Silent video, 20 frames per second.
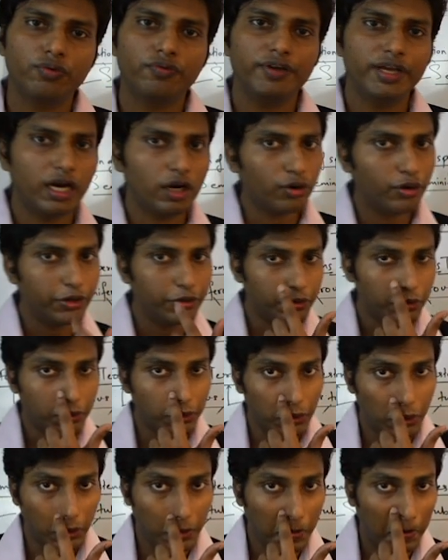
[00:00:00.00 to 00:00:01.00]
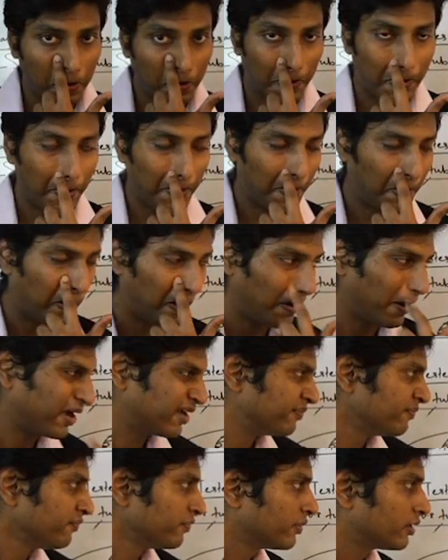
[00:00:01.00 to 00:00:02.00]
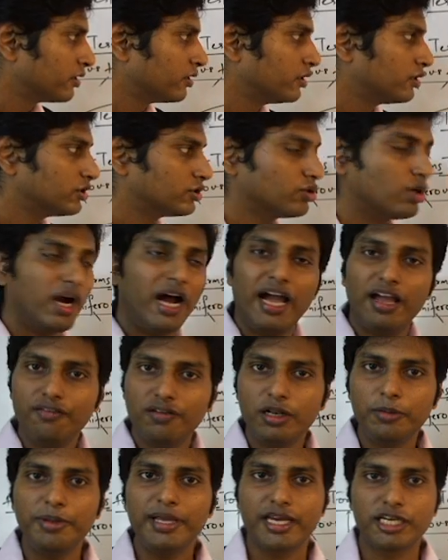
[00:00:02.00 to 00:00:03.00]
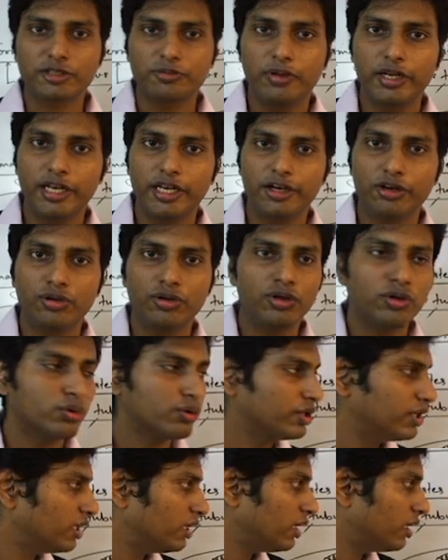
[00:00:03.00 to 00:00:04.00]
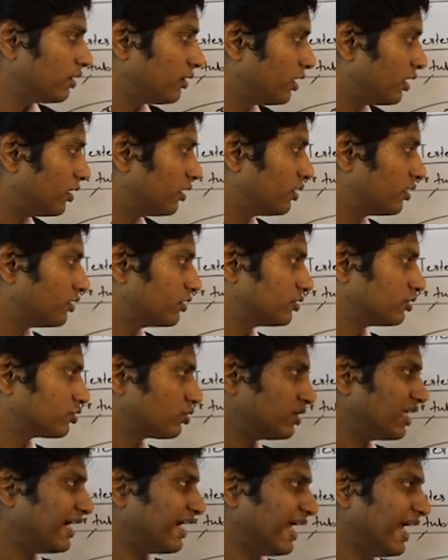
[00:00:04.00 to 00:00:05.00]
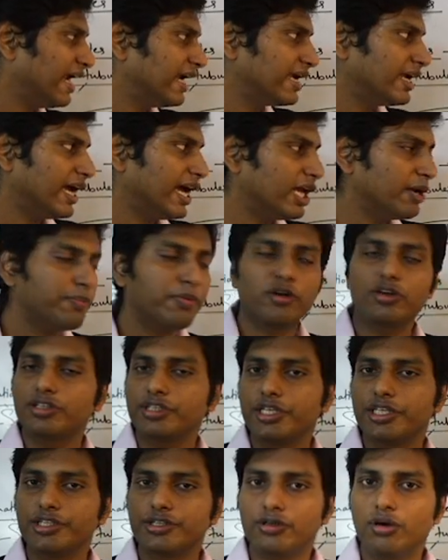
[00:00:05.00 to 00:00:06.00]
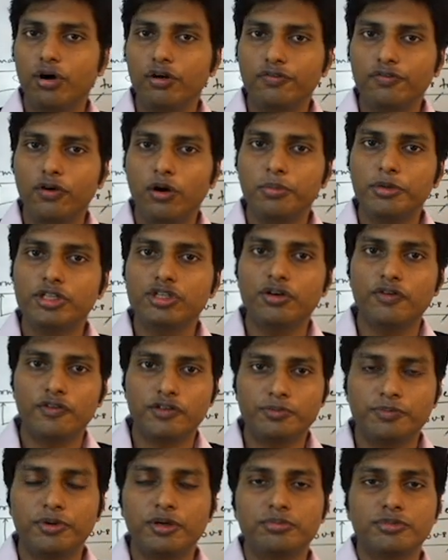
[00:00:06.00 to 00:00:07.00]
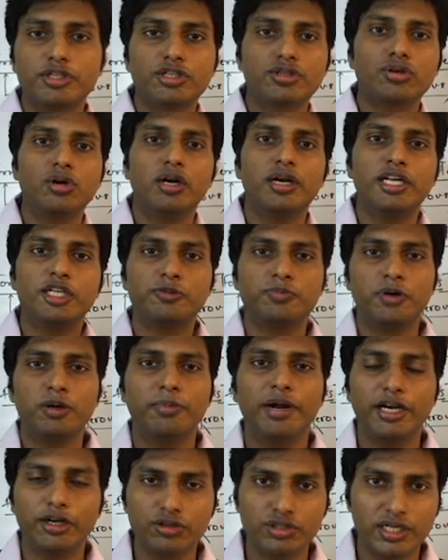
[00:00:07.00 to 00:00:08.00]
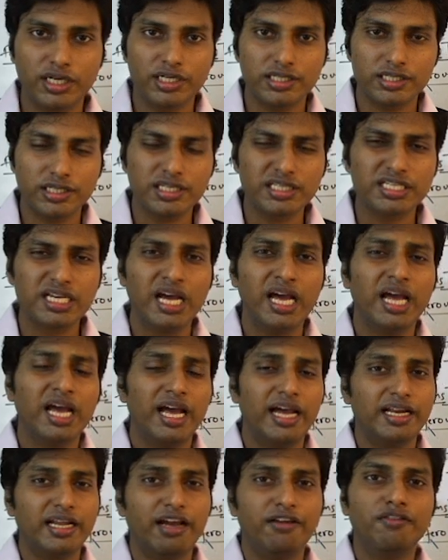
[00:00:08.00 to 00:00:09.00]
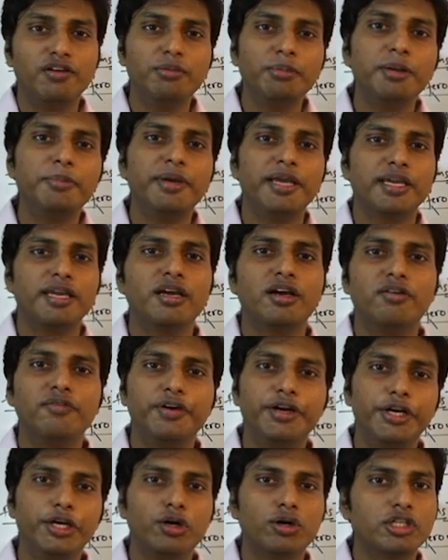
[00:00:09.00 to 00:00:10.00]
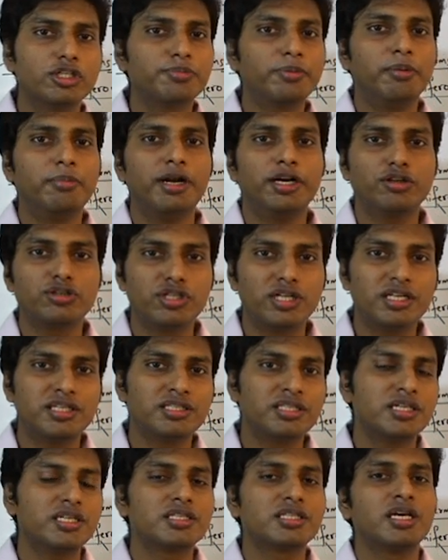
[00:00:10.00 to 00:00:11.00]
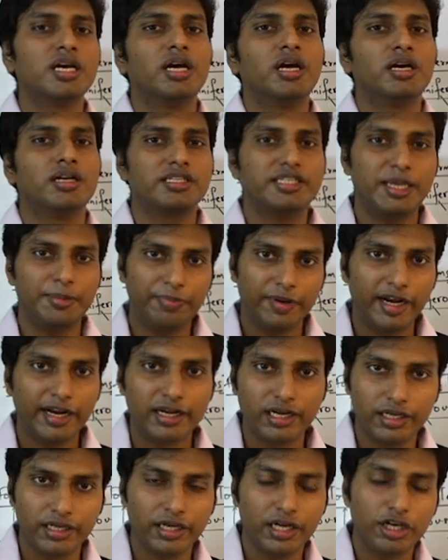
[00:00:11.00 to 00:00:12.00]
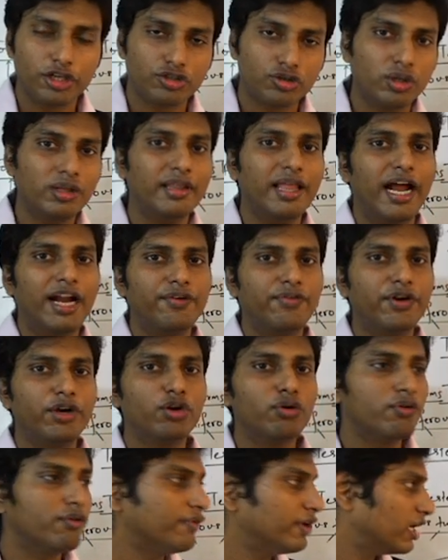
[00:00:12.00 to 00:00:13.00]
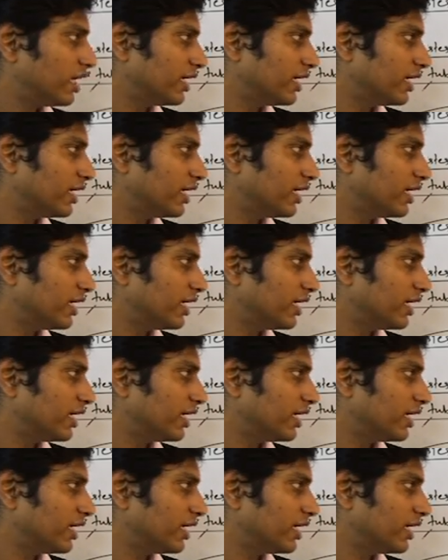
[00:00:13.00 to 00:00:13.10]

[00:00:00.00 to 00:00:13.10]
we are going to talk, so I will be explaining to you So that entire process of formation of sperms is called as spermatogenesis, and I will be making a video on spermatogenesis separately. So in that video we will